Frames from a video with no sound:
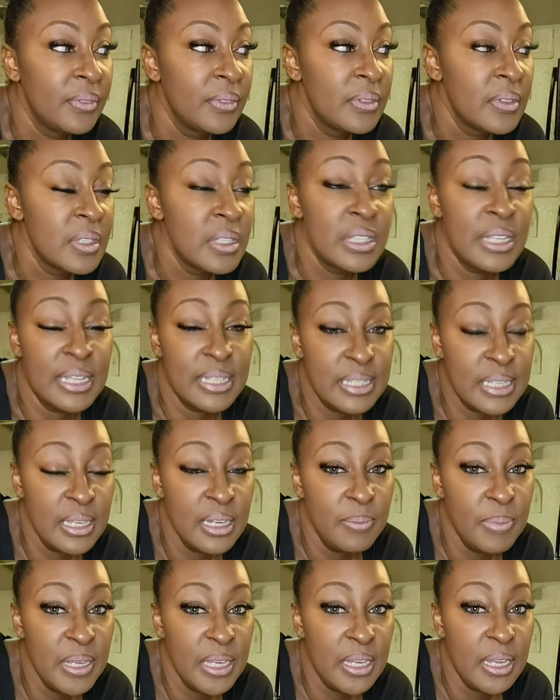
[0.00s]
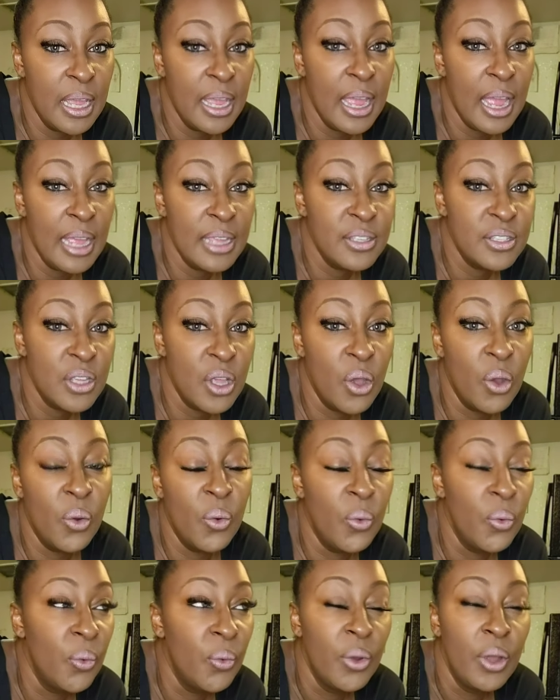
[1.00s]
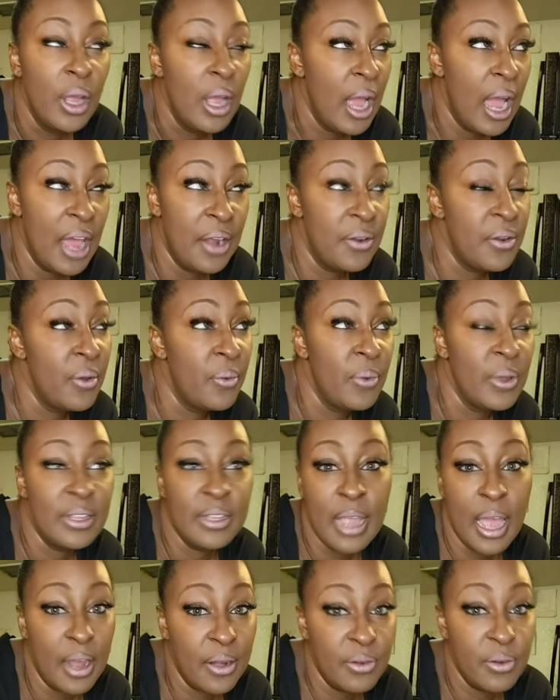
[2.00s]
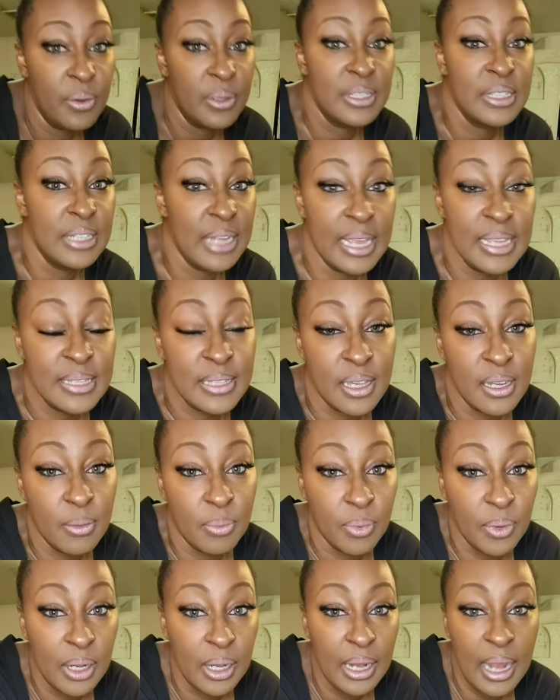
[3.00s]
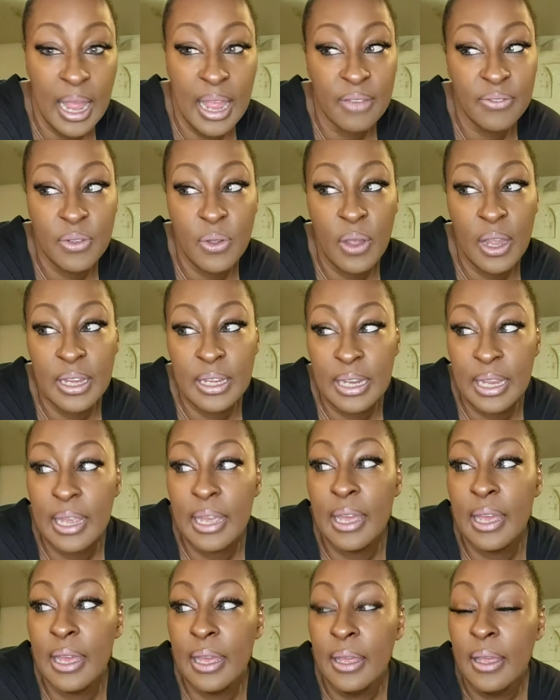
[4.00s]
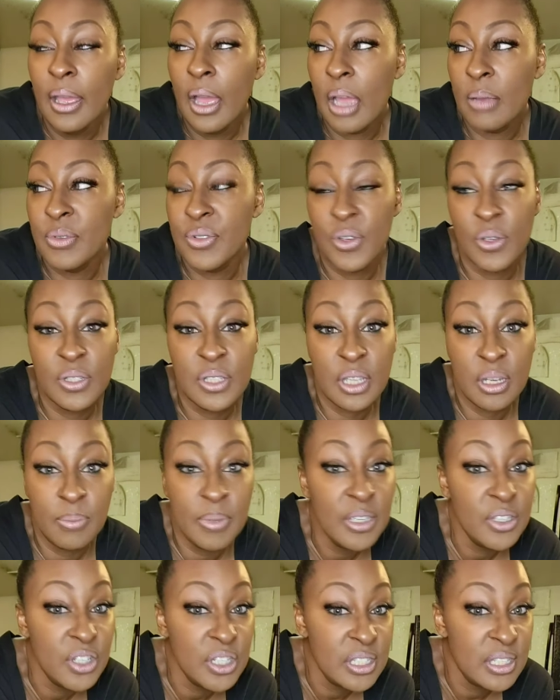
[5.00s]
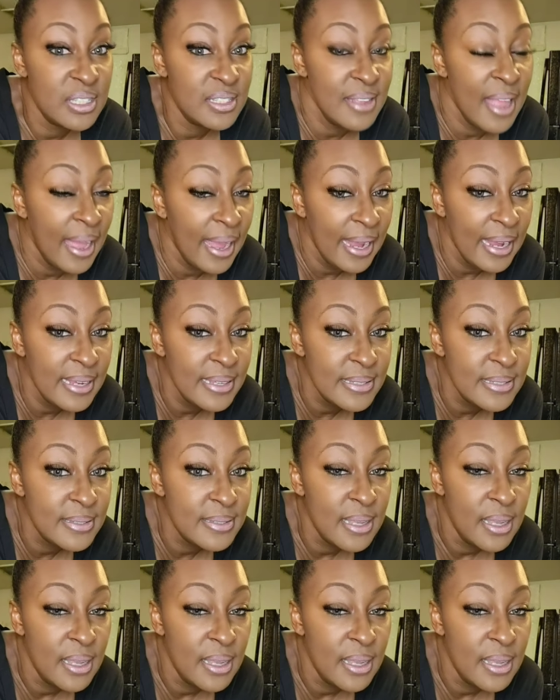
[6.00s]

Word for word: That's going to be, uh, so I don't know what, I don't know what today is going to bring. I have no idea. I'm sure it's going to be just as nice.